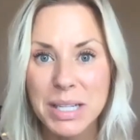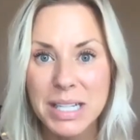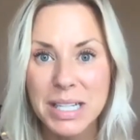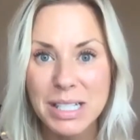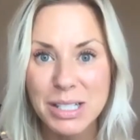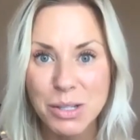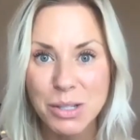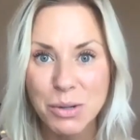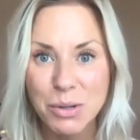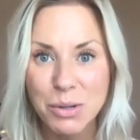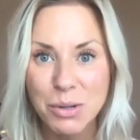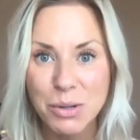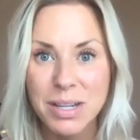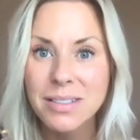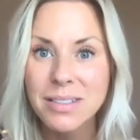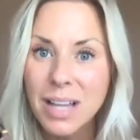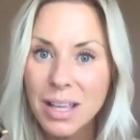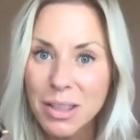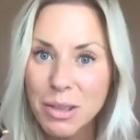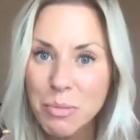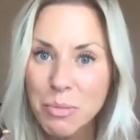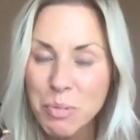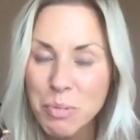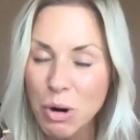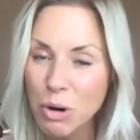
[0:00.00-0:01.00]
going to do
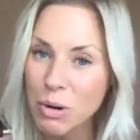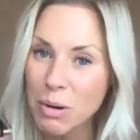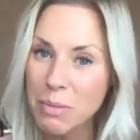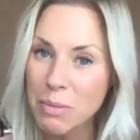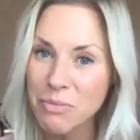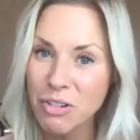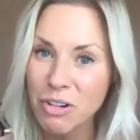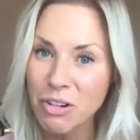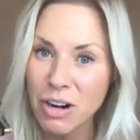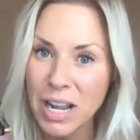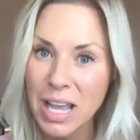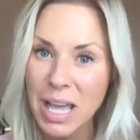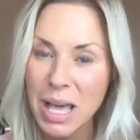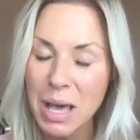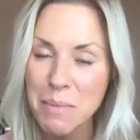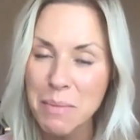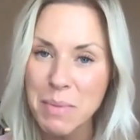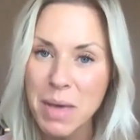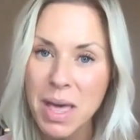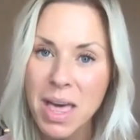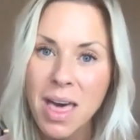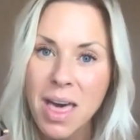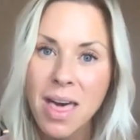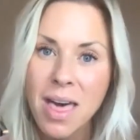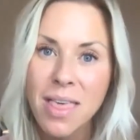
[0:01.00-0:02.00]
another program for him
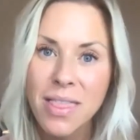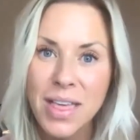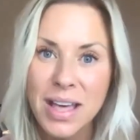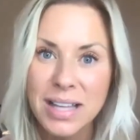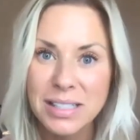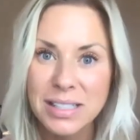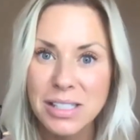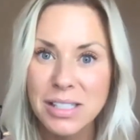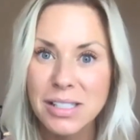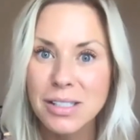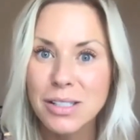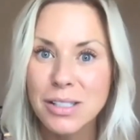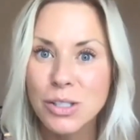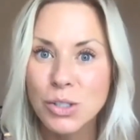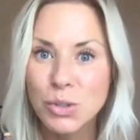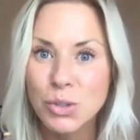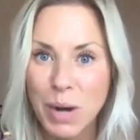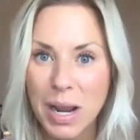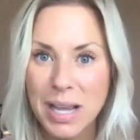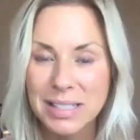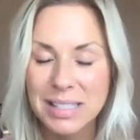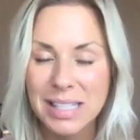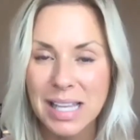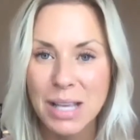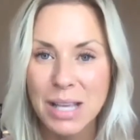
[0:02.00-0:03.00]
that's
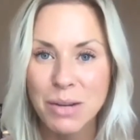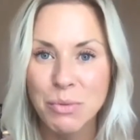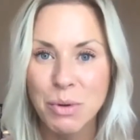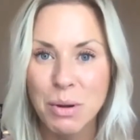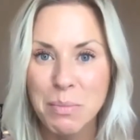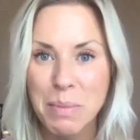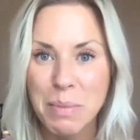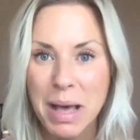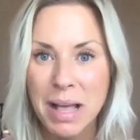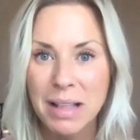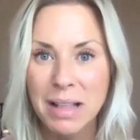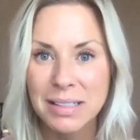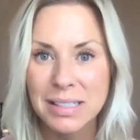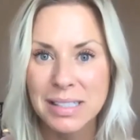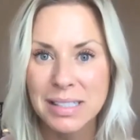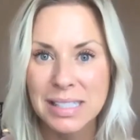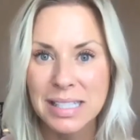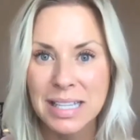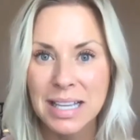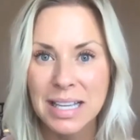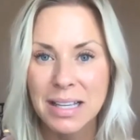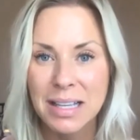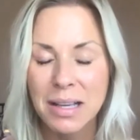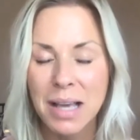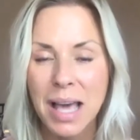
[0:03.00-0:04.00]
stress and
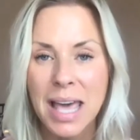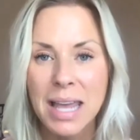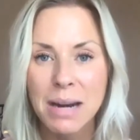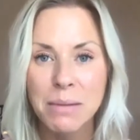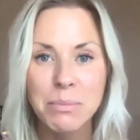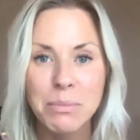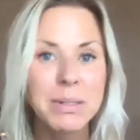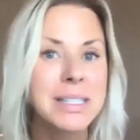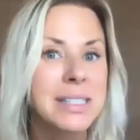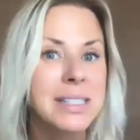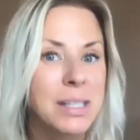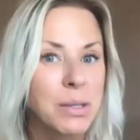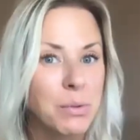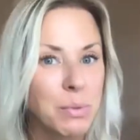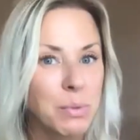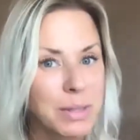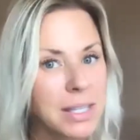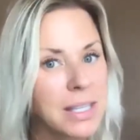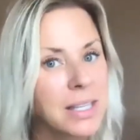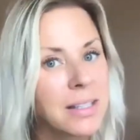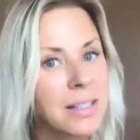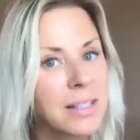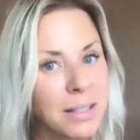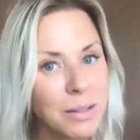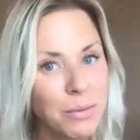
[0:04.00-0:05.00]
rebalancing, and I'm going to see what the
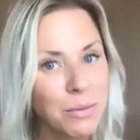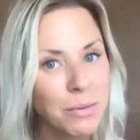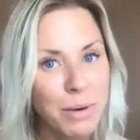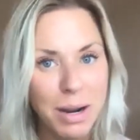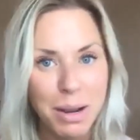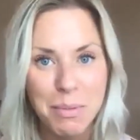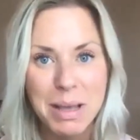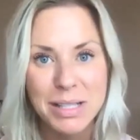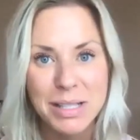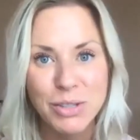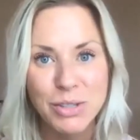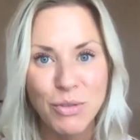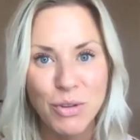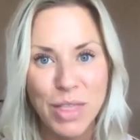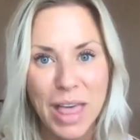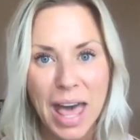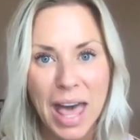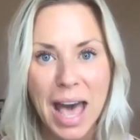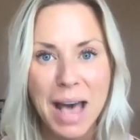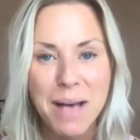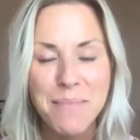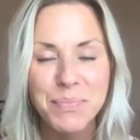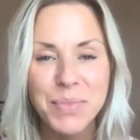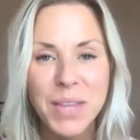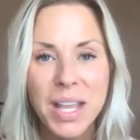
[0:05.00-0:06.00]
Healy recommends for
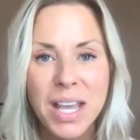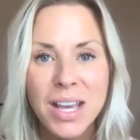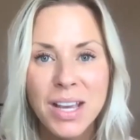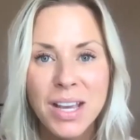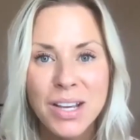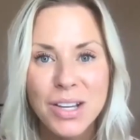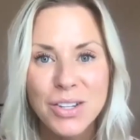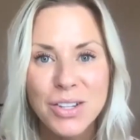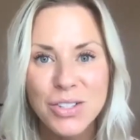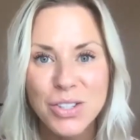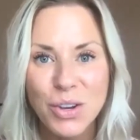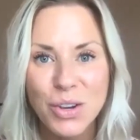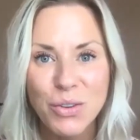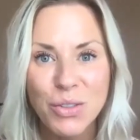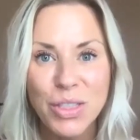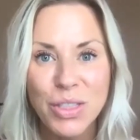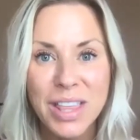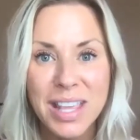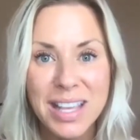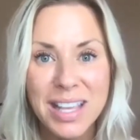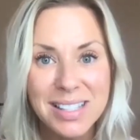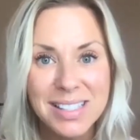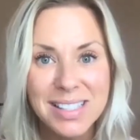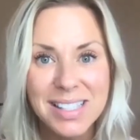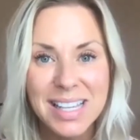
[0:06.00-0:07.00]
that. So
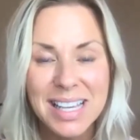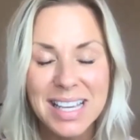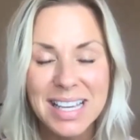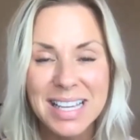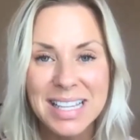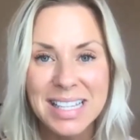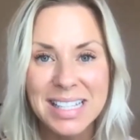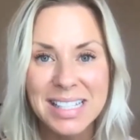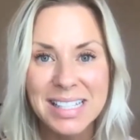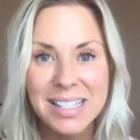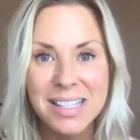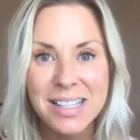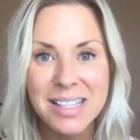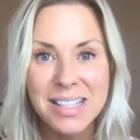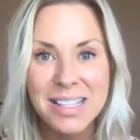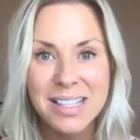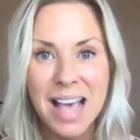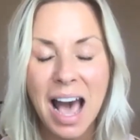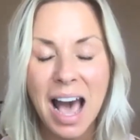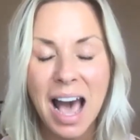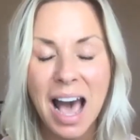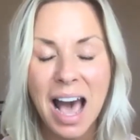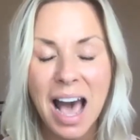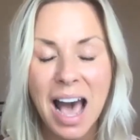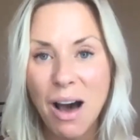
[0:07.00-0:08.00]
this is
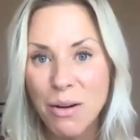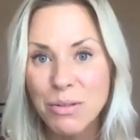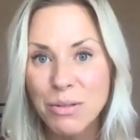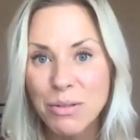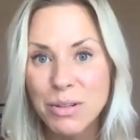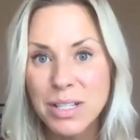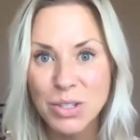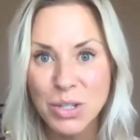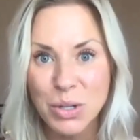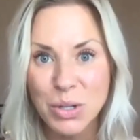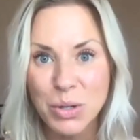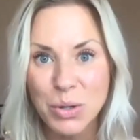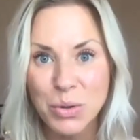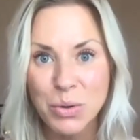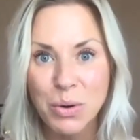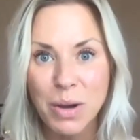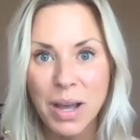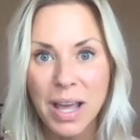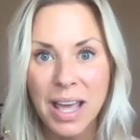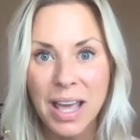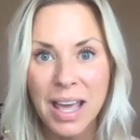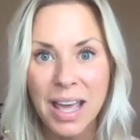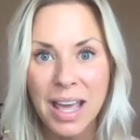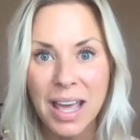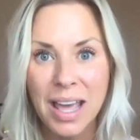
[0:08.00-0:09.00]
how to do
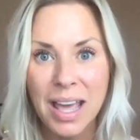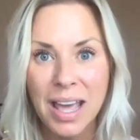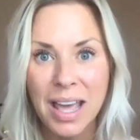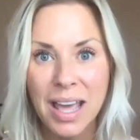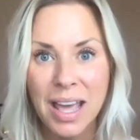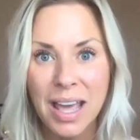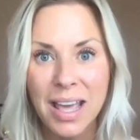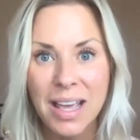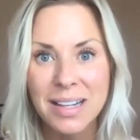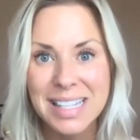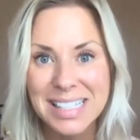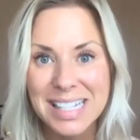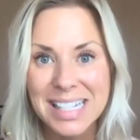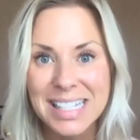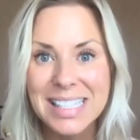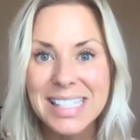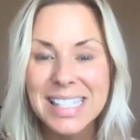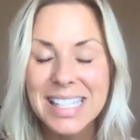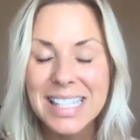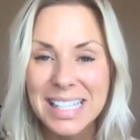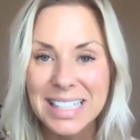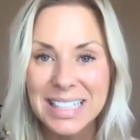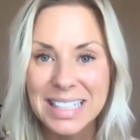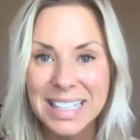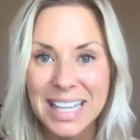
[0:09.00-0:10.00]
a distance
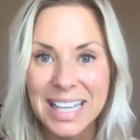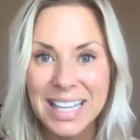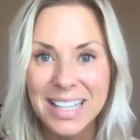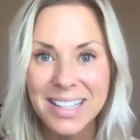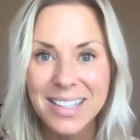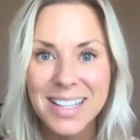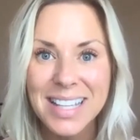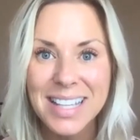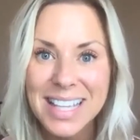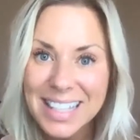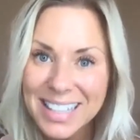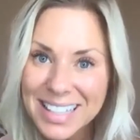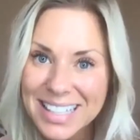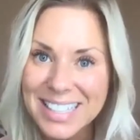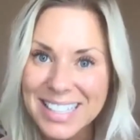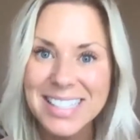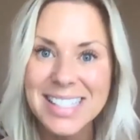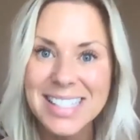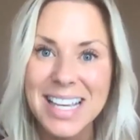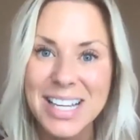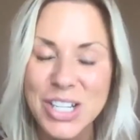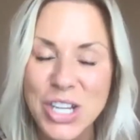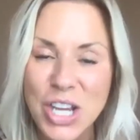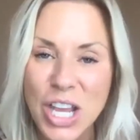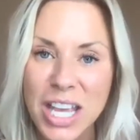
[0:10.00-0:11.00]
healing Healy
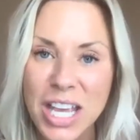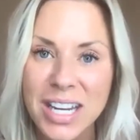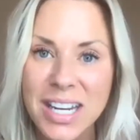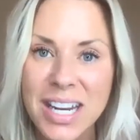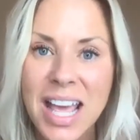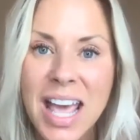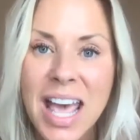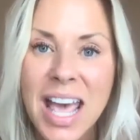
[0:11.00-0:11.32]
session.